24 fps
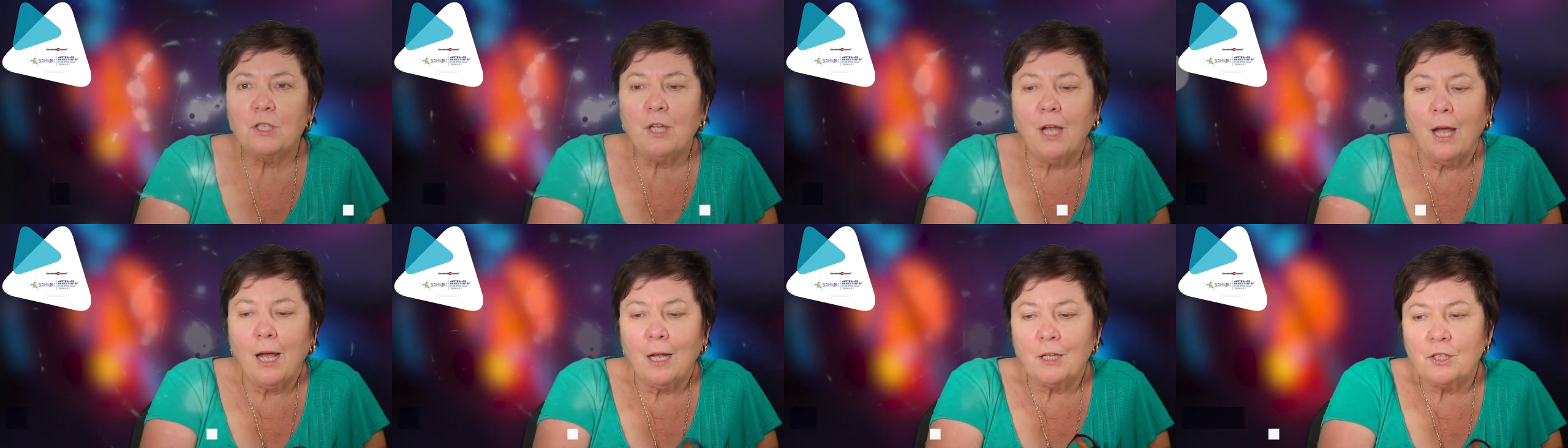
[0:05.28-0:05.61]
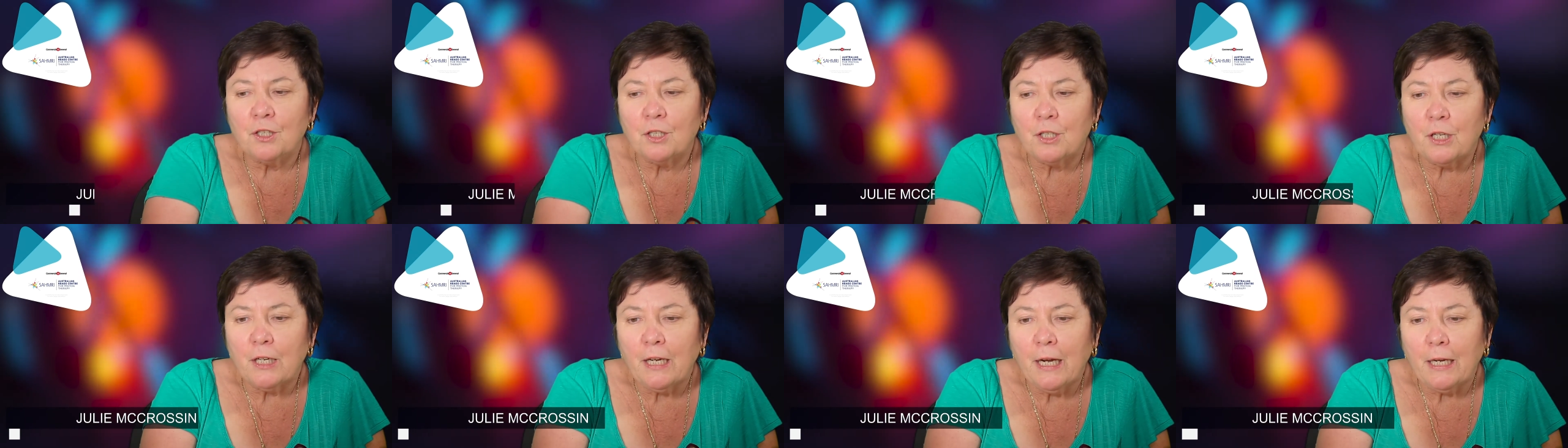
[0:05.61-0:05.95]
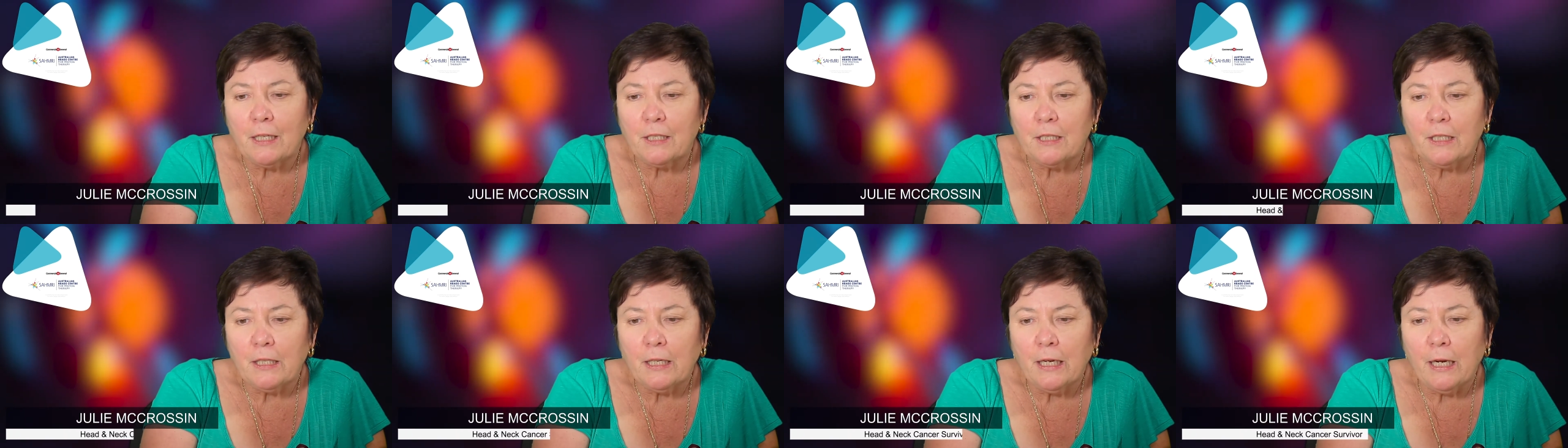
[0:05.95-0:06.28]
asked to
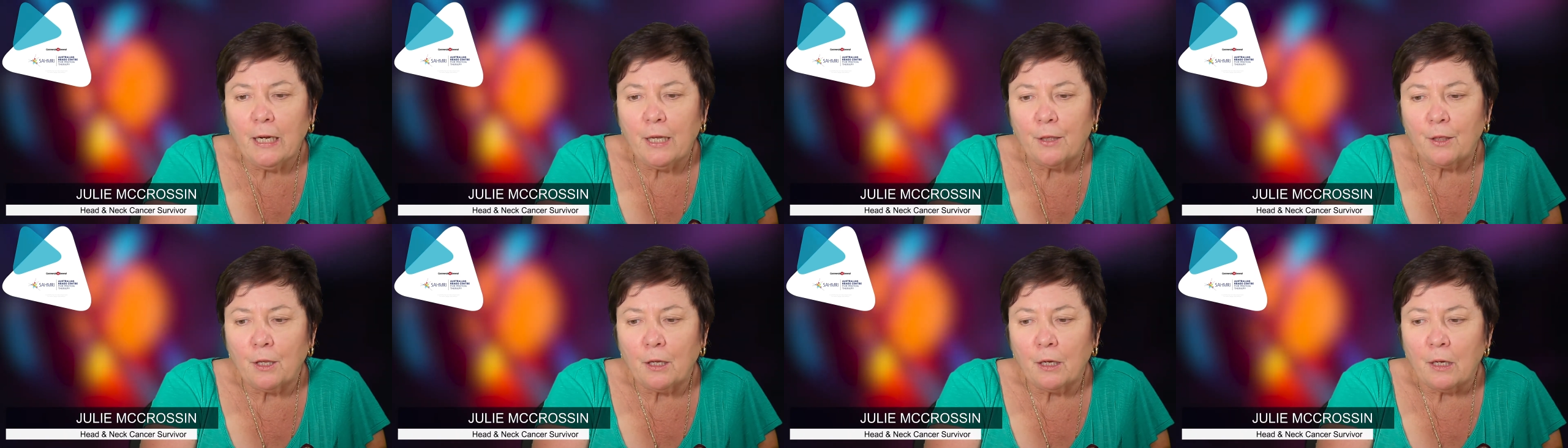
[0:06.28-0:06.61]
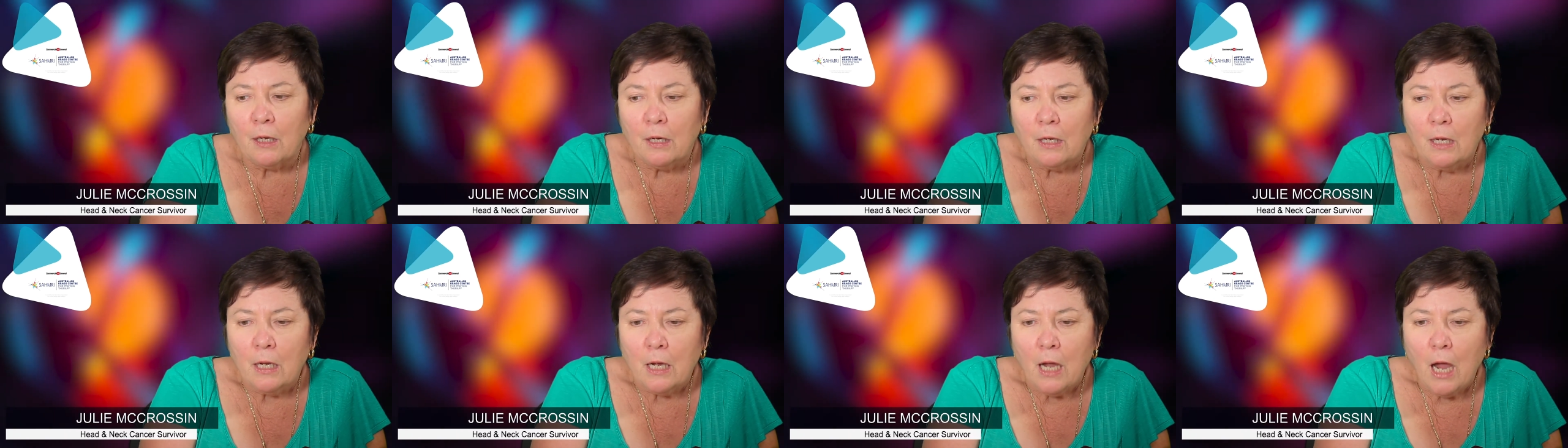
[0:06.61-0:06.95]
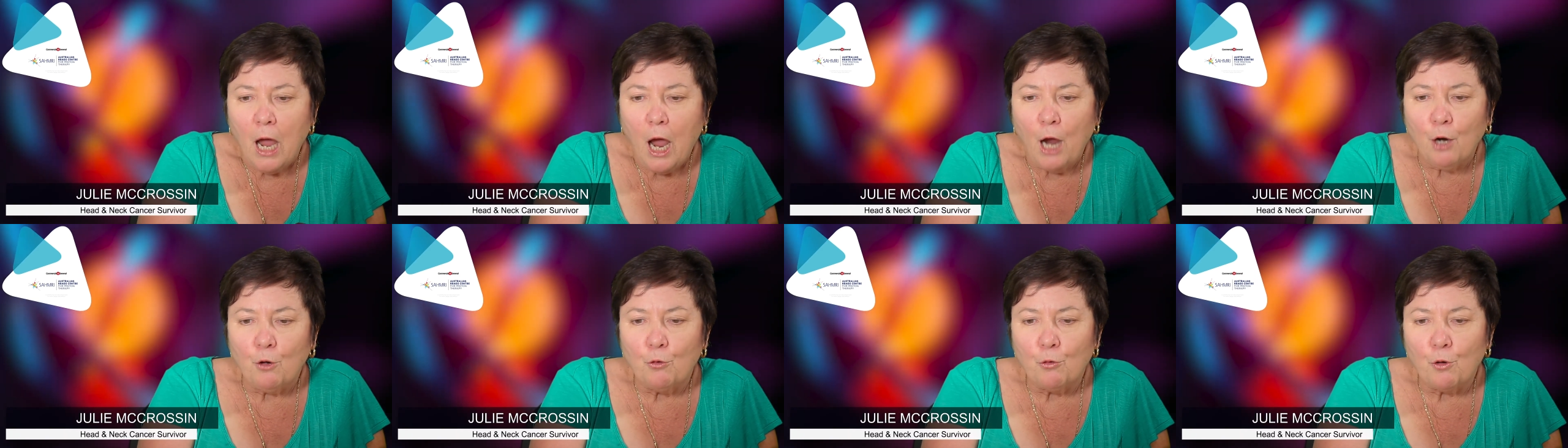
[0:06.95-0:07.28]
get together
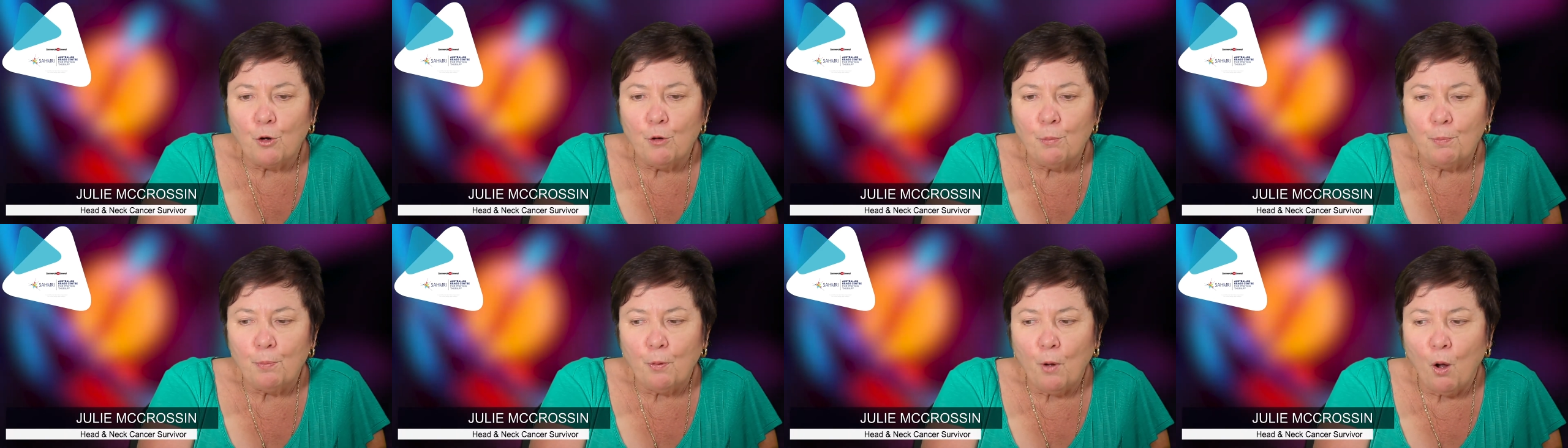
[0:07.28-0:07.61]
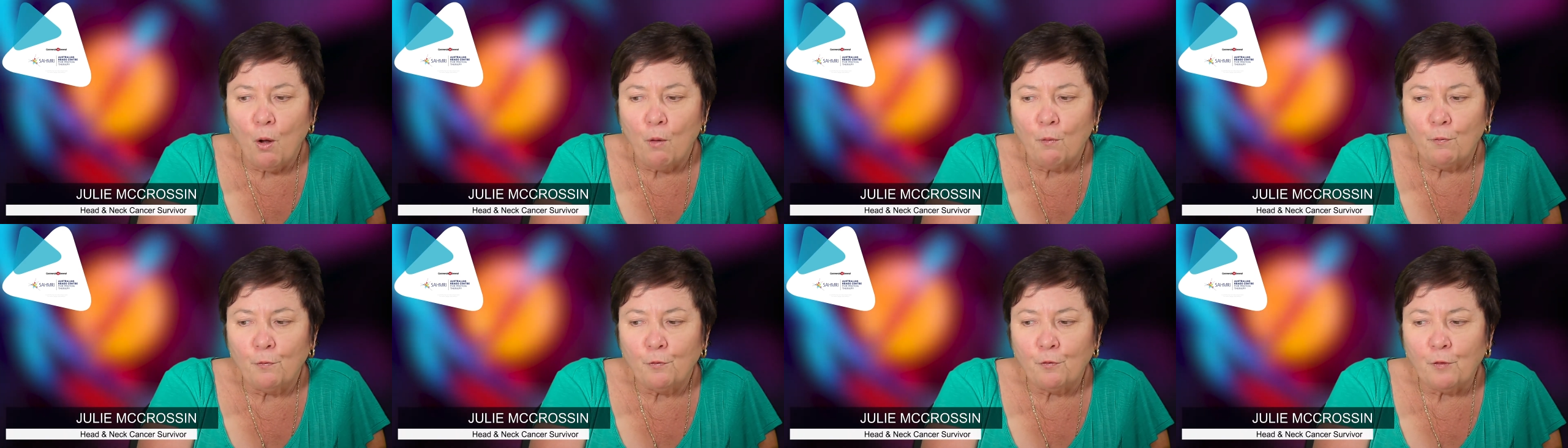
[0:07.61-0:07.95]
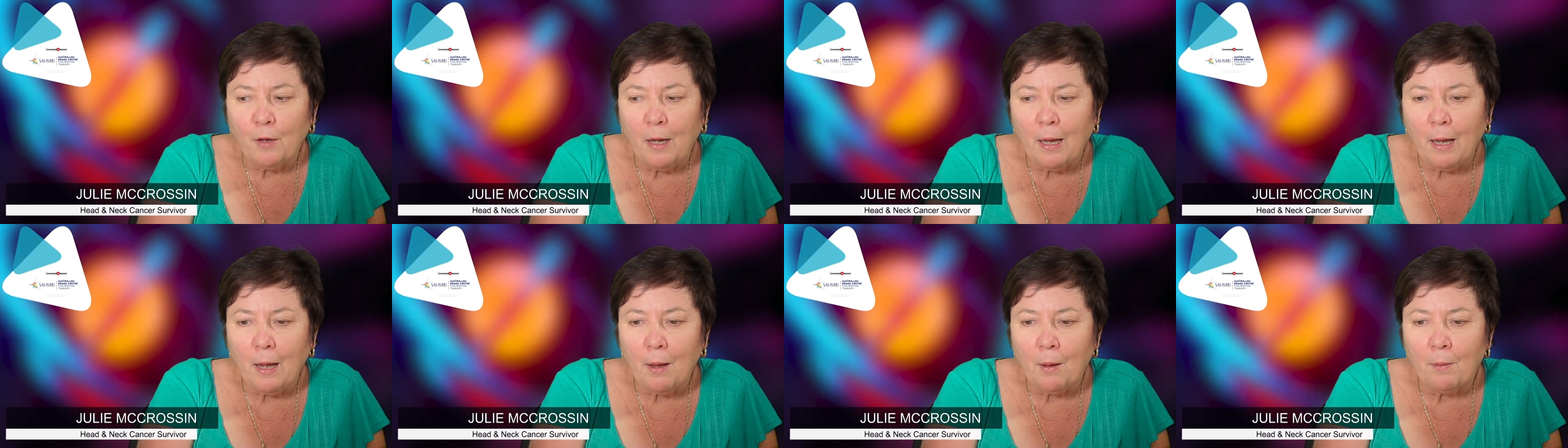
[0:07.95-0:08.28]
a group of
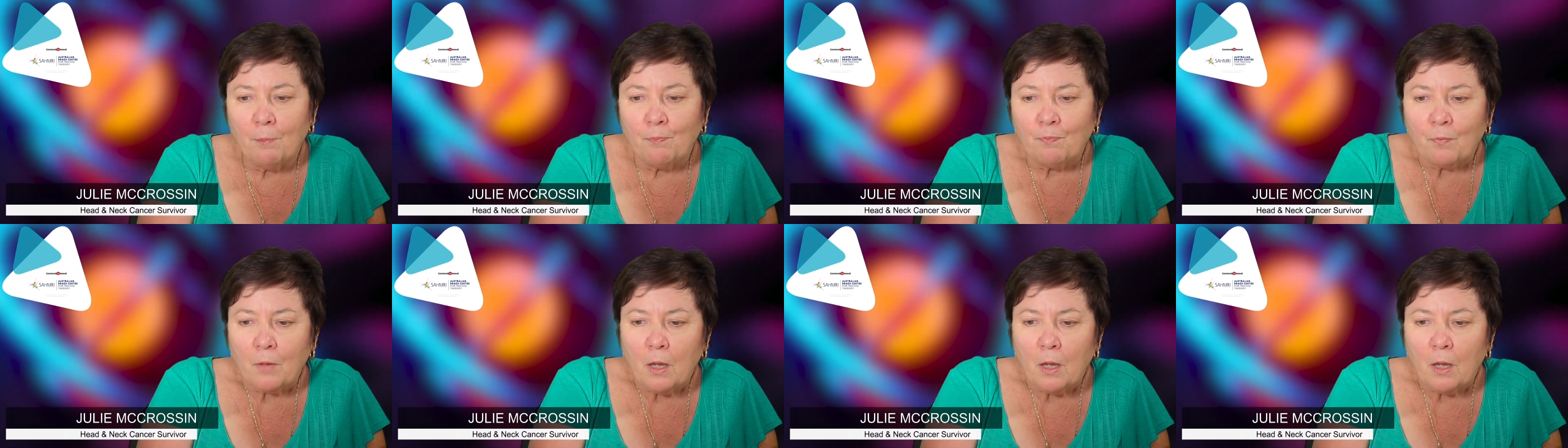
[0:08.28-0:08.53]
uh,